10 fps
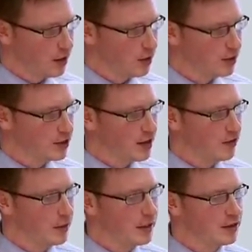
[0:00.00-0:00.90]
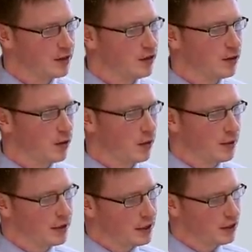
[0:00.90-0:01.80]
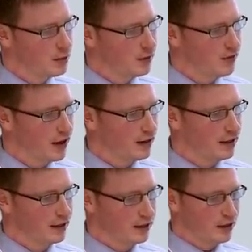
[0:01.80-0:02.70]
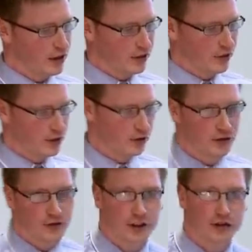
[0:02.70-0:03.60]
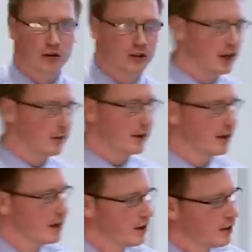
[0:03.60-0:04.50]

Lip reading: in which several pieces of new equipment need to be validated and ready for use in a very short timeline.